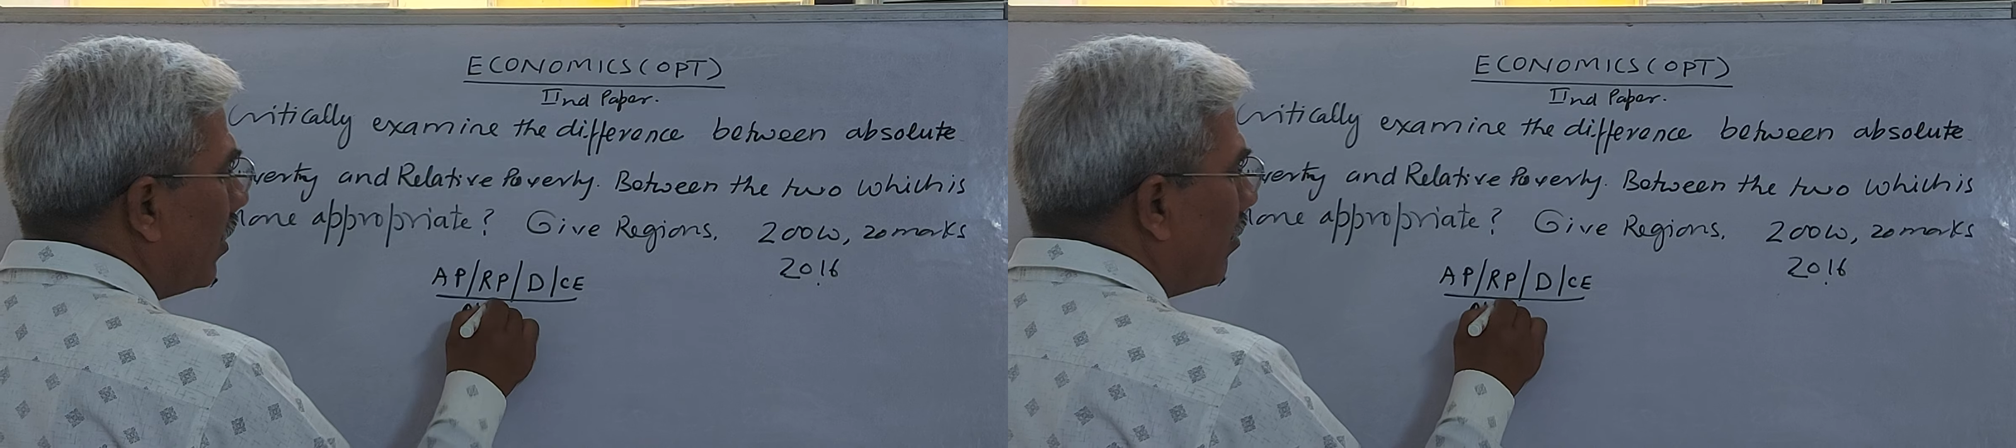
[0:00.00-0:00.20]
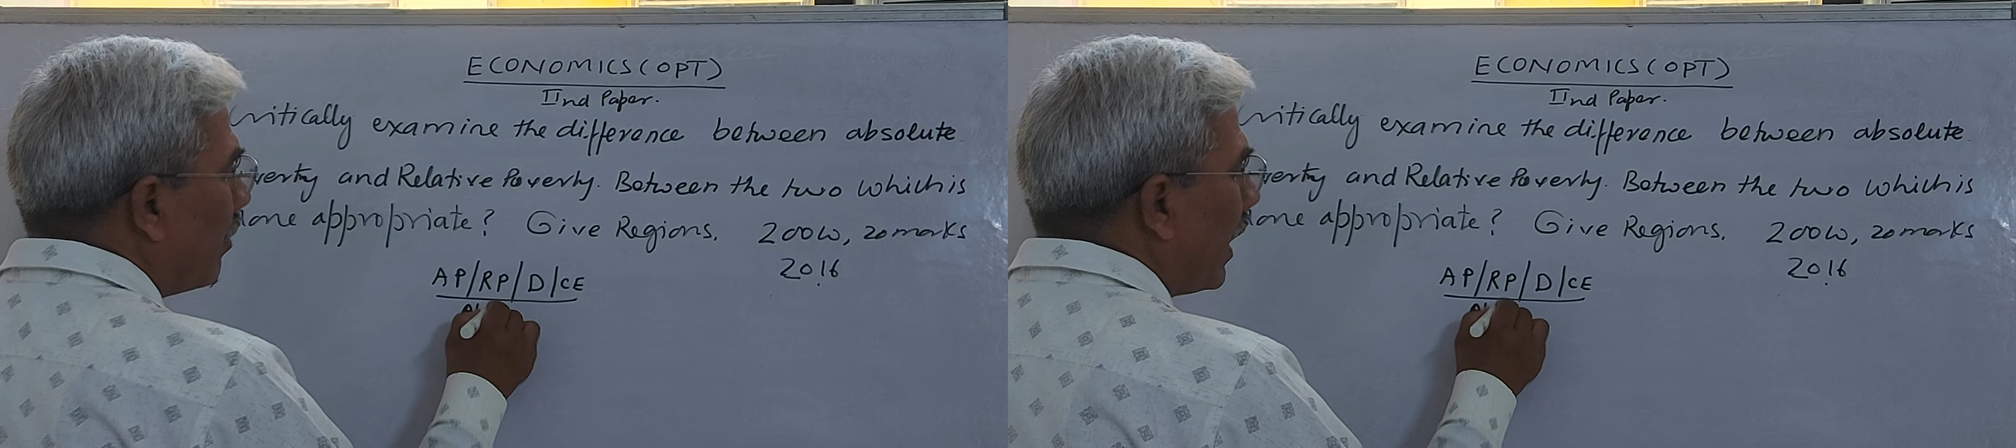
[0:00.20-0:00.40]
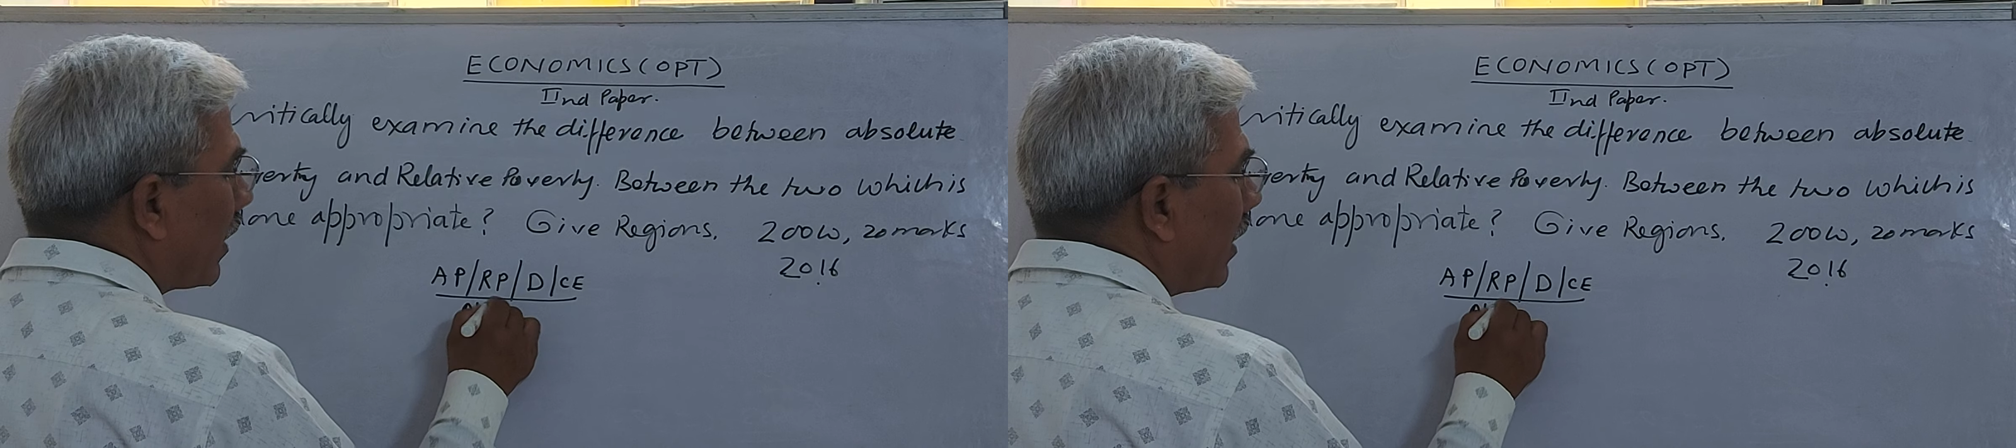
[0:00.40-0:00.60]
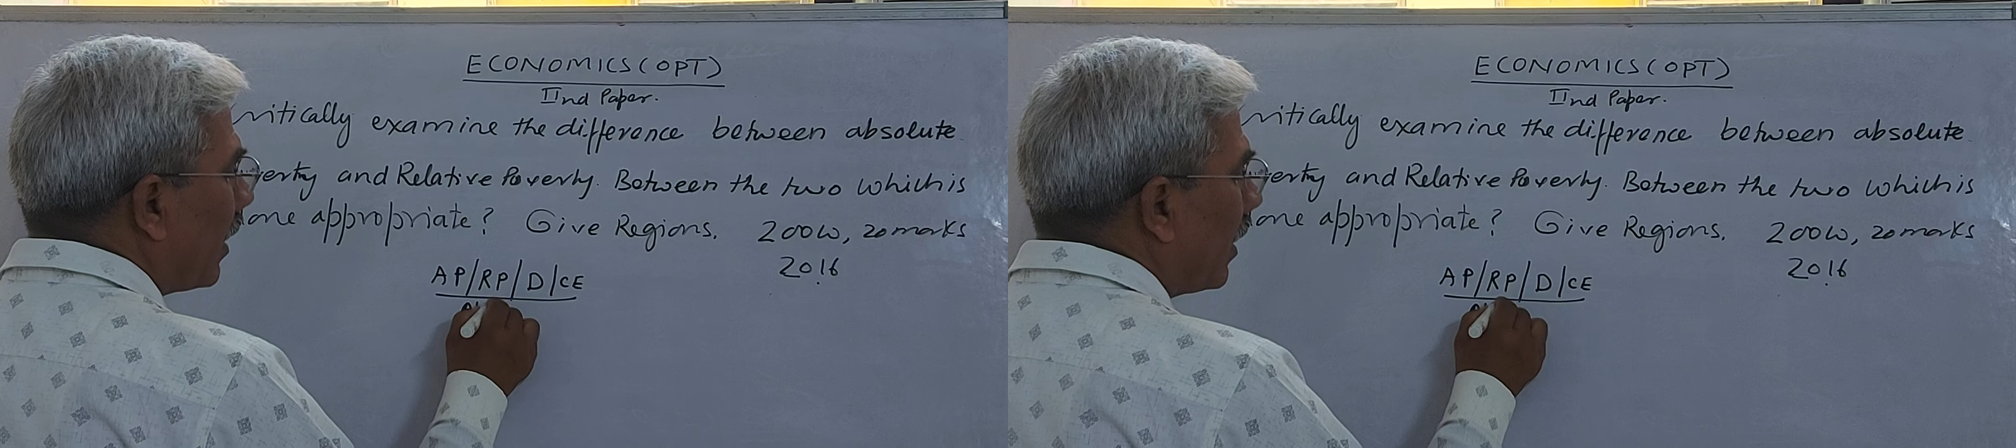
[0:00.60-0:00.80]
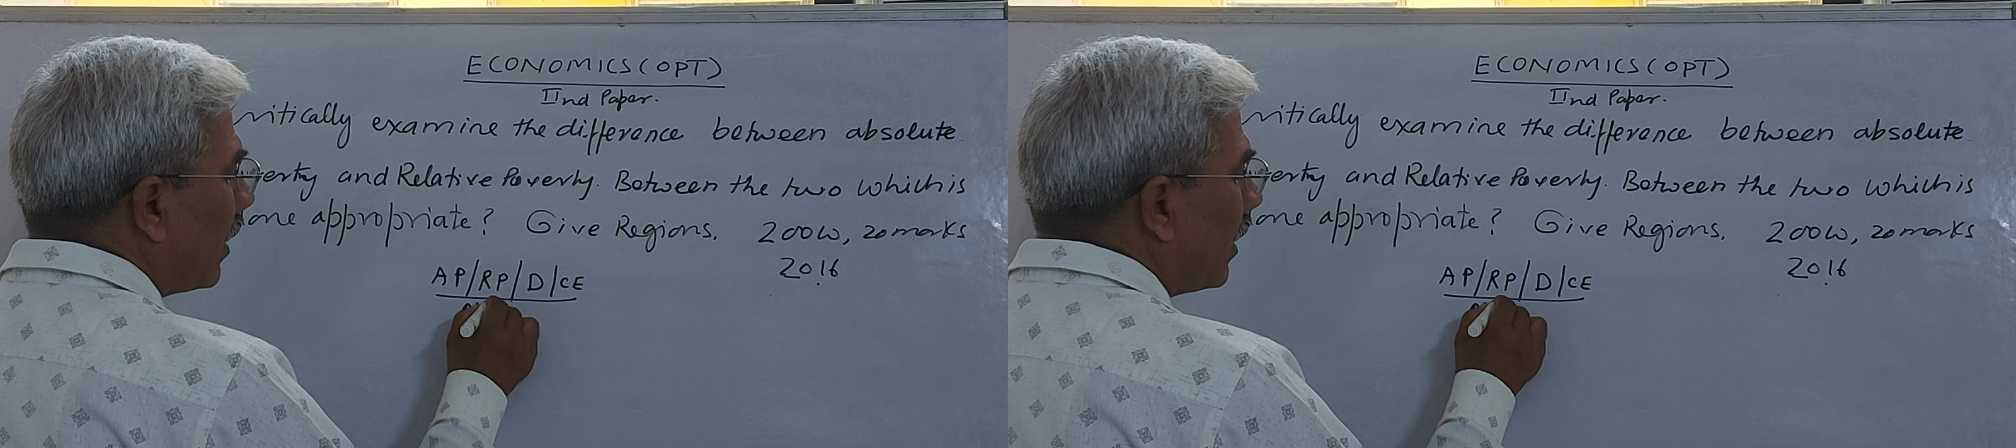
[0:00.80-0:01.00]

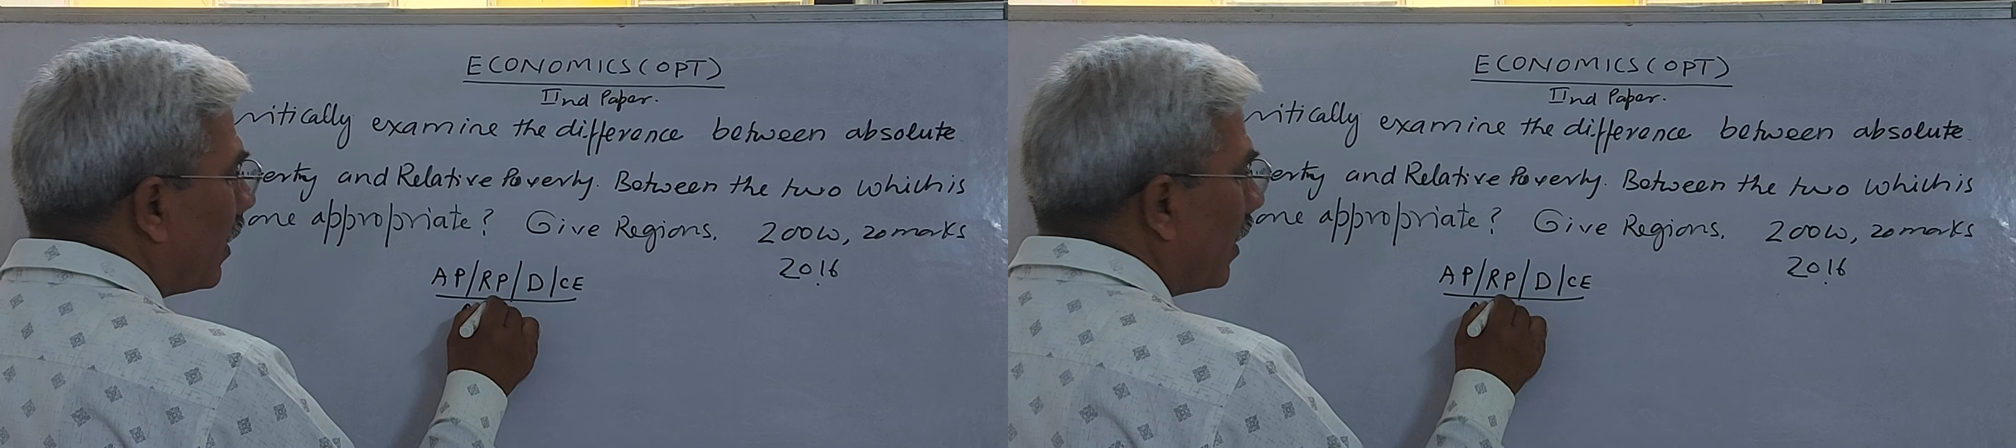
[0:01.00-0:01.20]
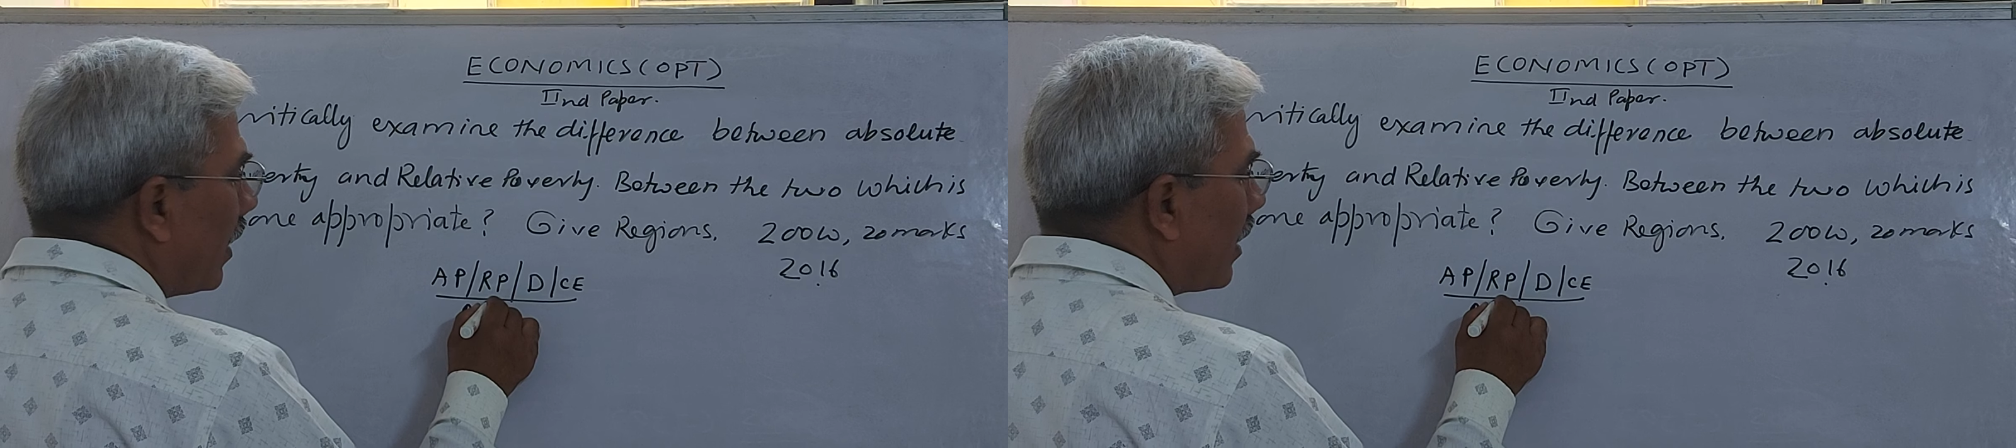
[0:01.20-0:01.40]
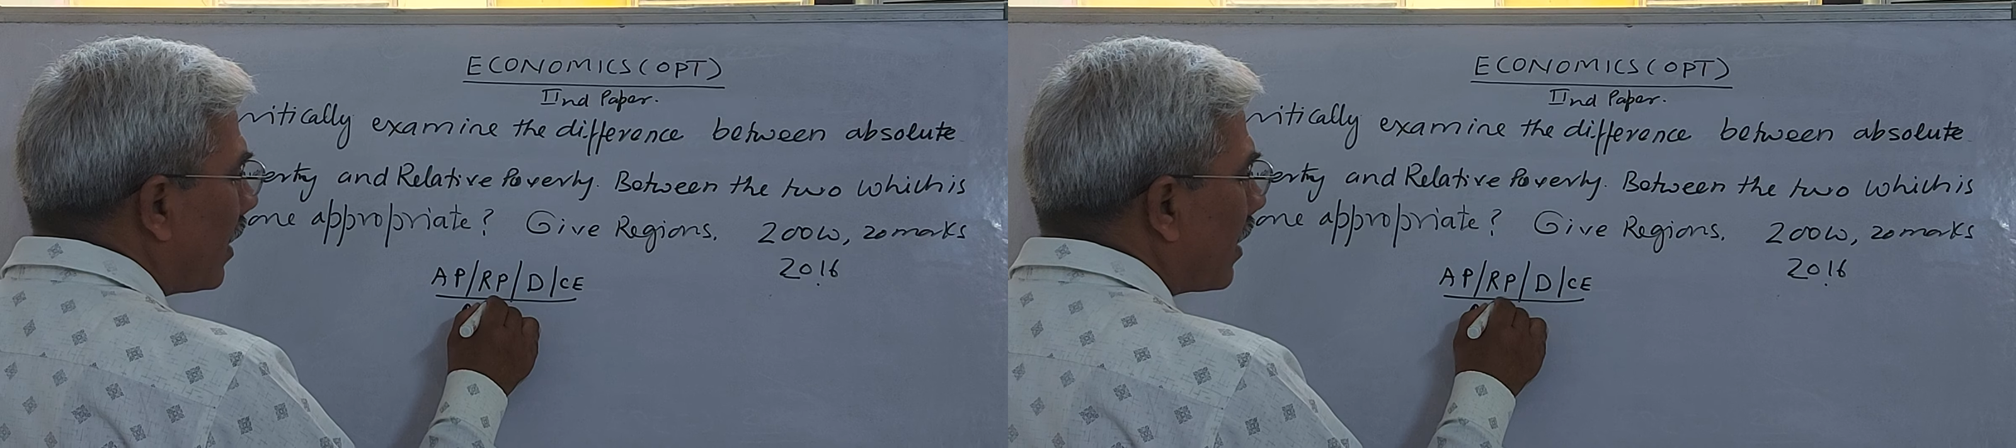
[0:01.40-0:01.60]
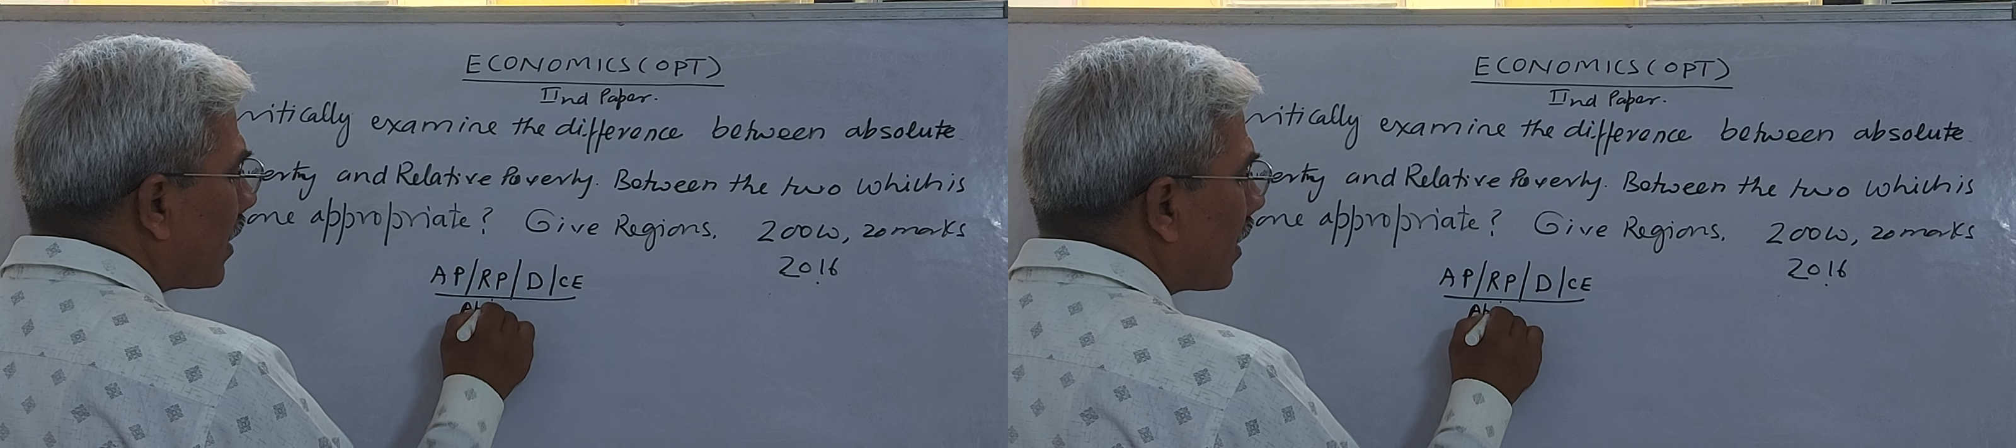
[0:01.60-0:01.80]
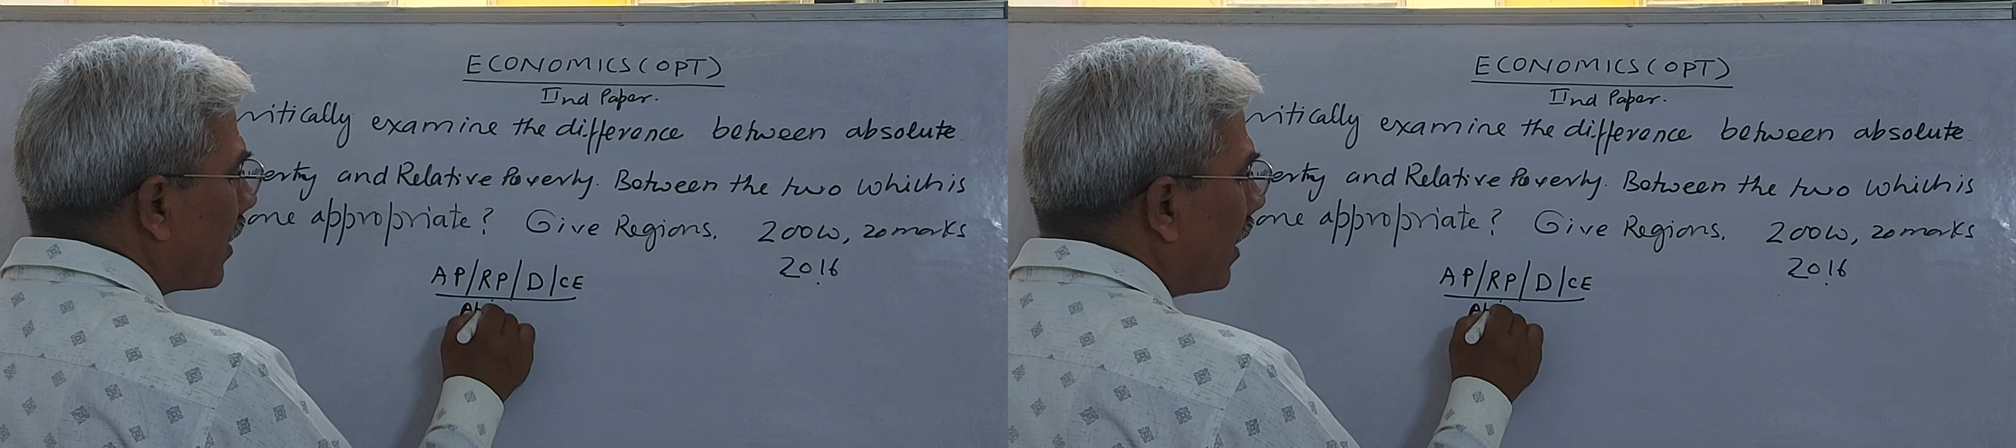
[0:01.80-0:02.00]
method. It
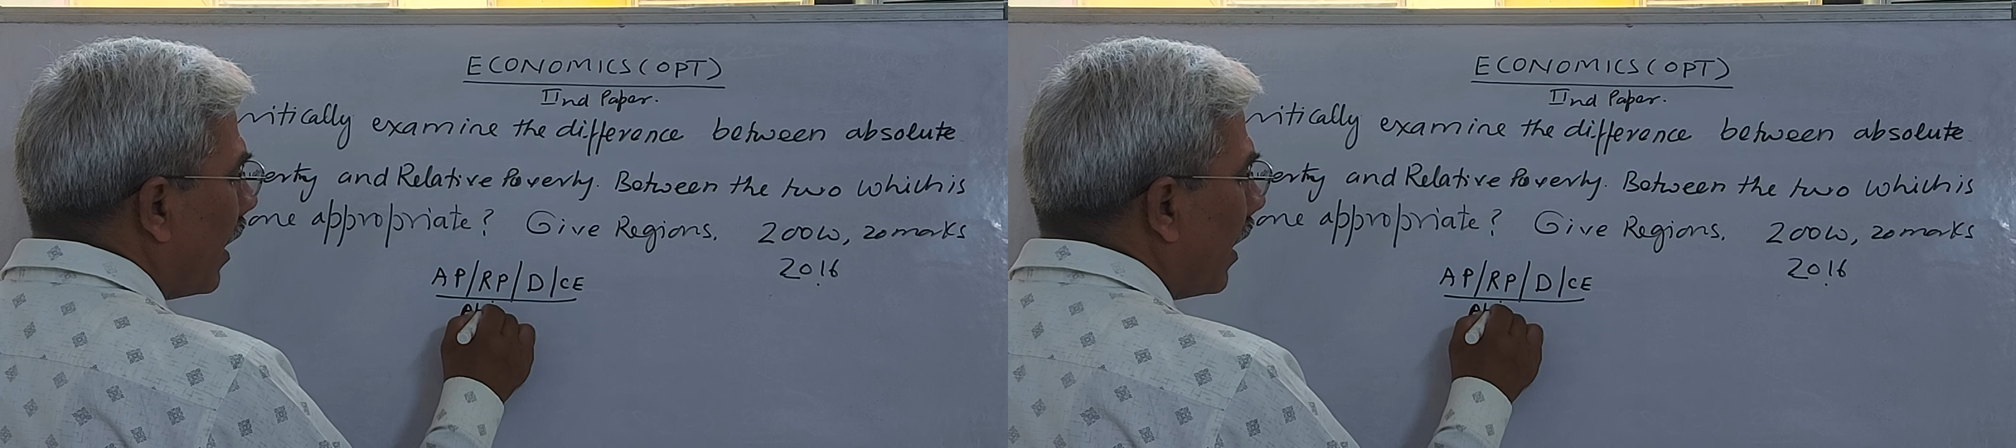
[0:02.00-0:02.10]
is